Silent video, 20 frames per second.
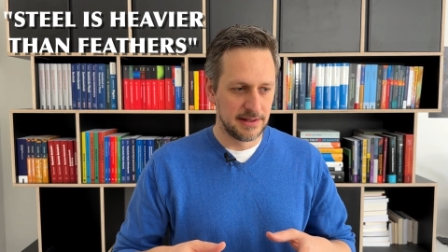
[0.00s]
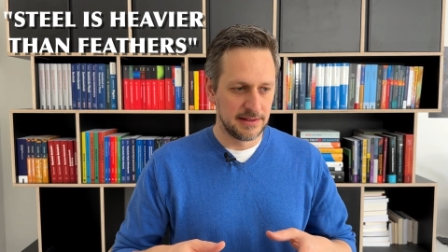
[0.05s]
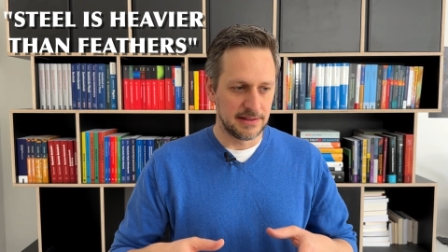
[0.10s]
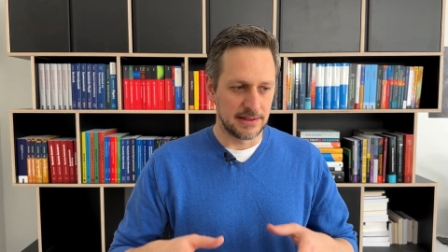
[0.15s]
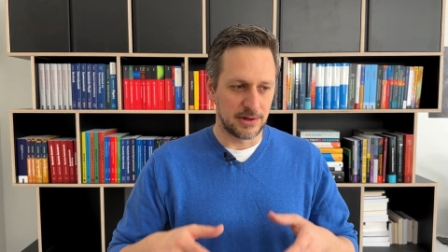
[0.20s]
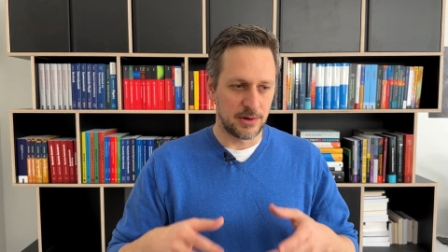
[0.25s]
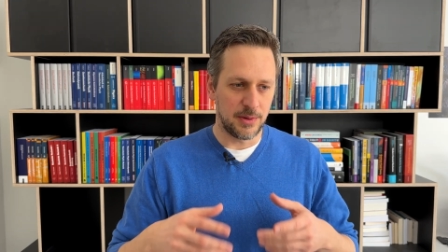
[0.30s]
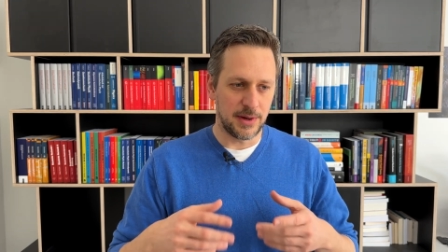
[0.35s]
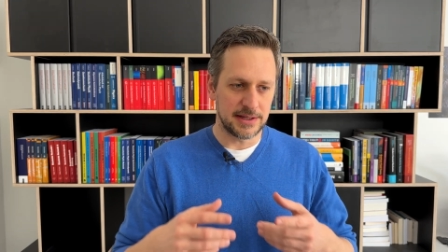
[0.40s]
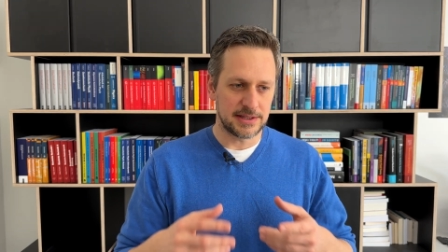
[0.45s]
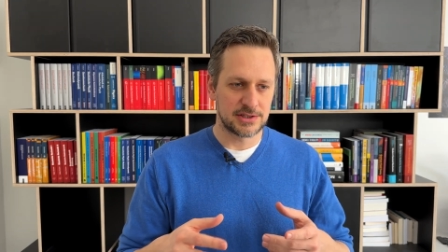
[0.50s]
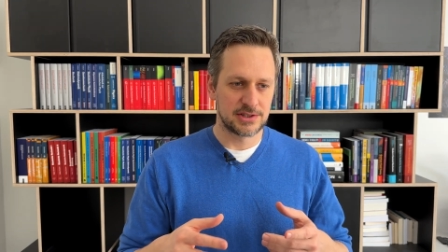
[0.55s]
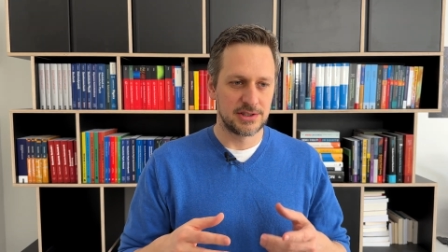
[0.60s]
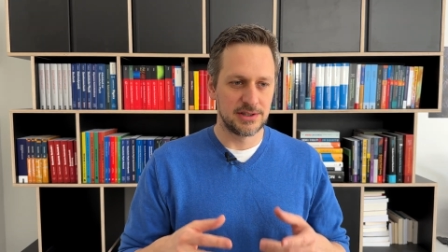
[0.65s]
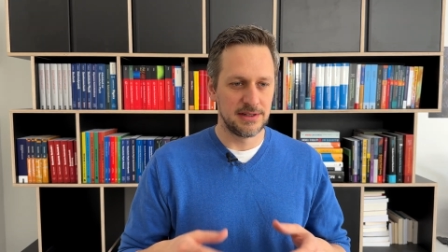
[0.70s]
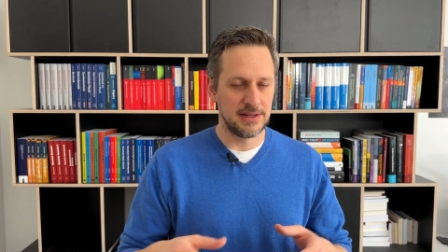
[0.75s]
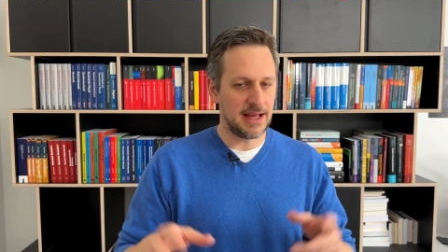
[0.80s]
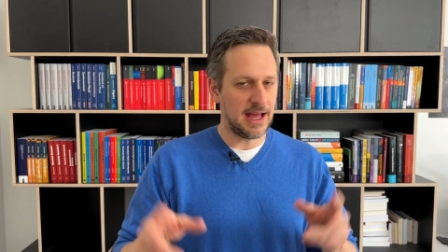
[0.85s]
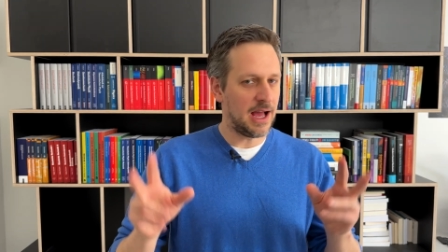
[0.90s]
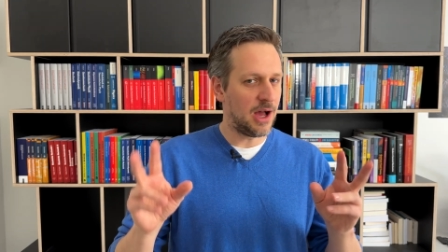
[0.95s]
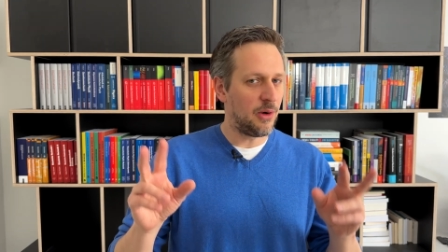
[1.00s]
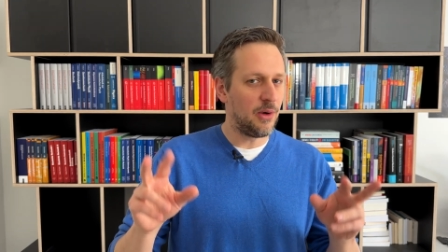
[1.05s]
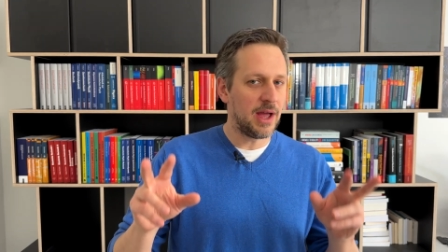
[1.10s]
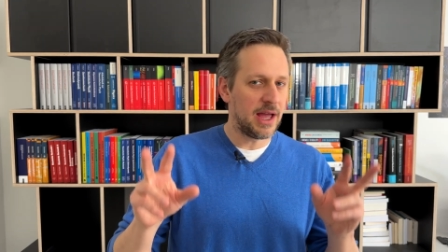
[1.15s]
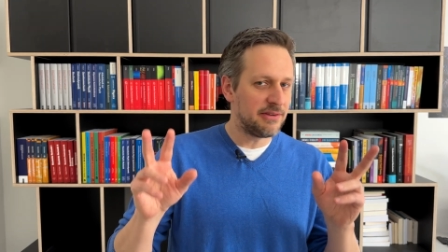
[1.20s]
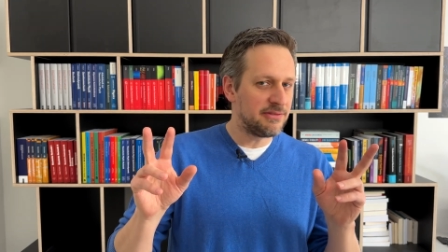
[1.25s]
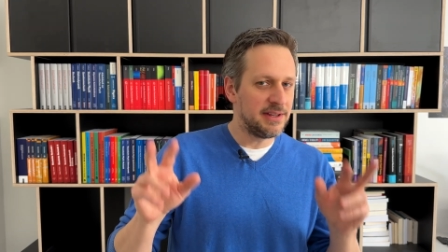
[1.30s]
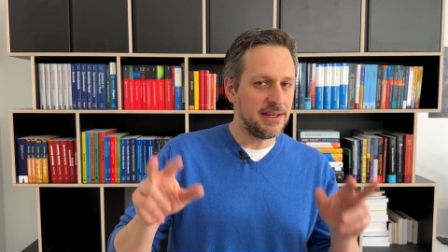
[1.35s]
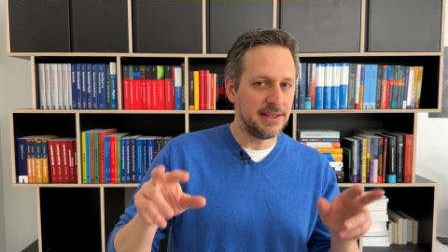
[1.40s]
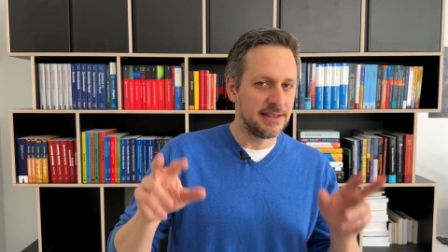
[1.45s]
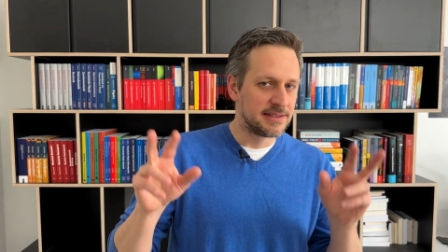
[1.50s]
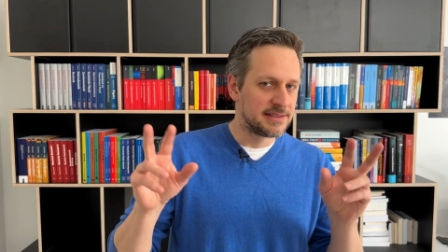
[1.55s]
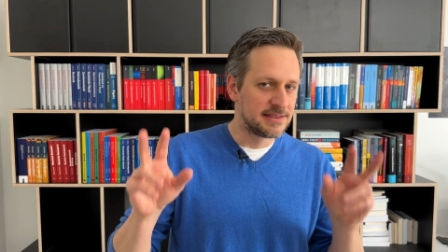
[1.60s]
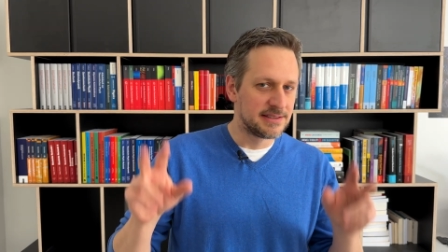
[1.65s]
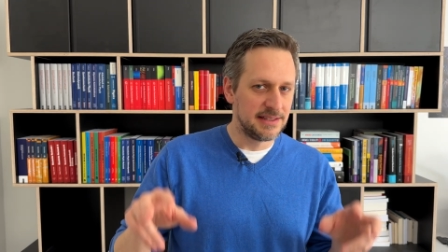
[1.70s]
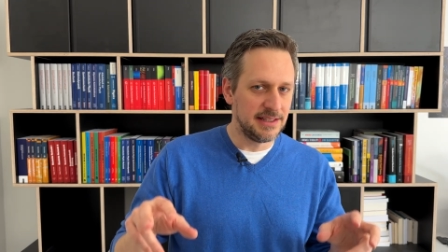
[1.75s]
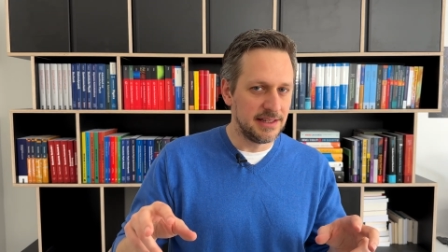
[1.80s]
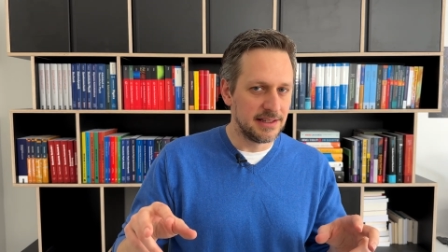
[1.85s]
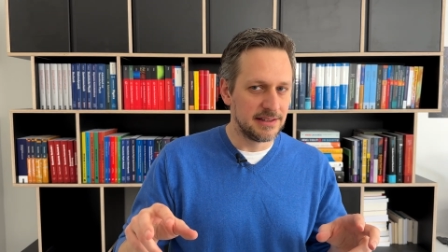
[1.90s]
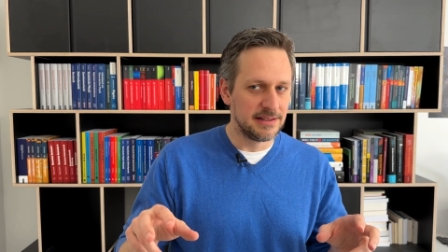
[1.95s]
the question, how heavy is
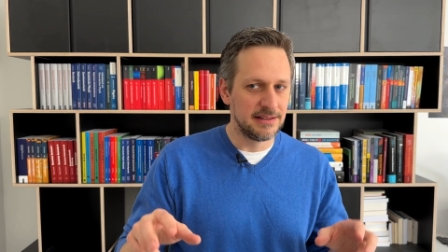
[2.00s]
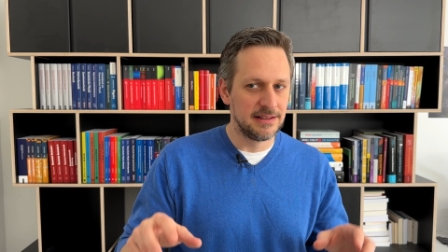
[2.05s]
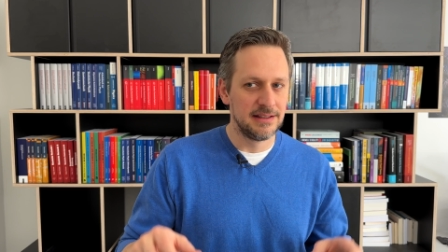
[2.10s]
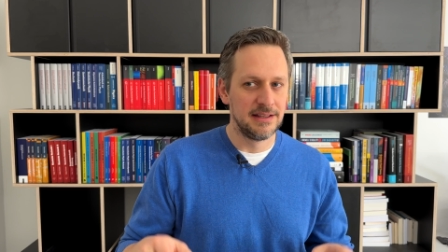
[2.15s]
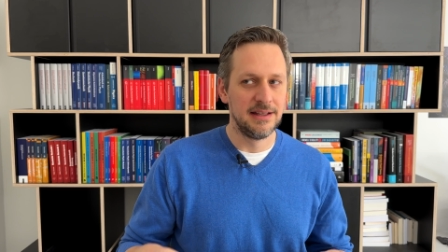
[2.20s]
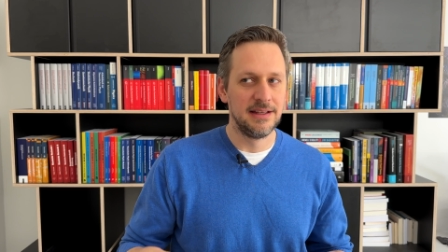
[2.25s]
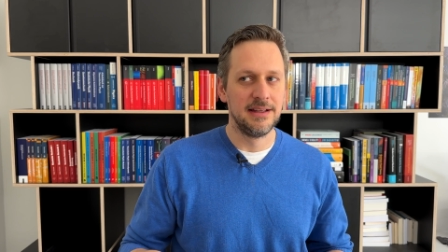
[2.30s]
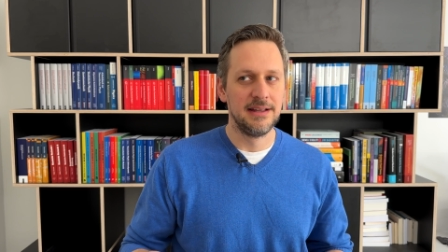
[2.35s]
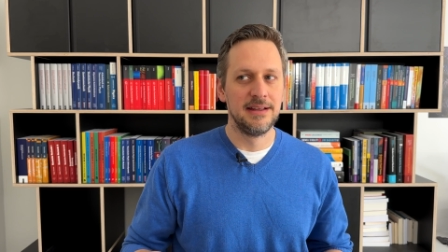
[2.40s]
steel,